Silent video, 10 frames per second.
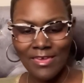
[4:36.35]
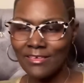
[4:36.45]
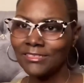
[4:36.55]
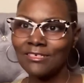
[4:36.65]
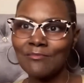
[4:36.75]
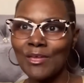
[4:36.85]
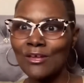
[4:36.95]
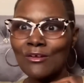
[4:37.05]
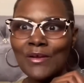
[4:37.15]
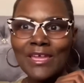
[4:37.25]
It's gonna make a
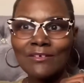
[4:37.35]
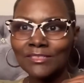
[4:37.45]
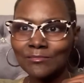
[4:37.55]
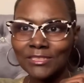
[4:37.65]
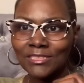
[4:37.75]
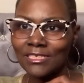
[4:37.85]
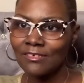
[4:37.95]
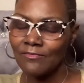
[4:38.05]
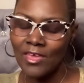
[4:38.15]
great Christmas gift.